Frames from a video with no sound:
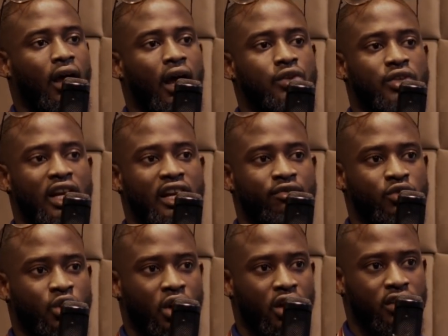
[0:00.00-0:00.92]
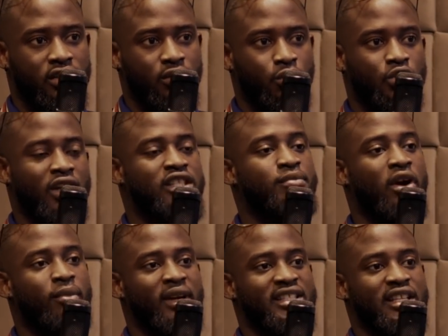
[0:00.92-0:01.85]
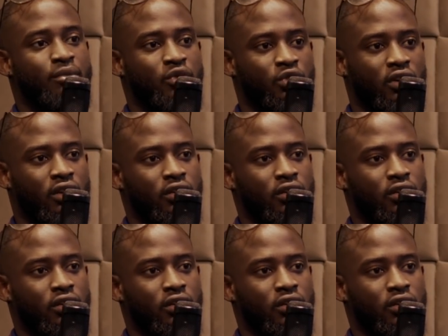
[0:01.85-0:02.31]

And you started living with your auntie. Was your auntie married by the time you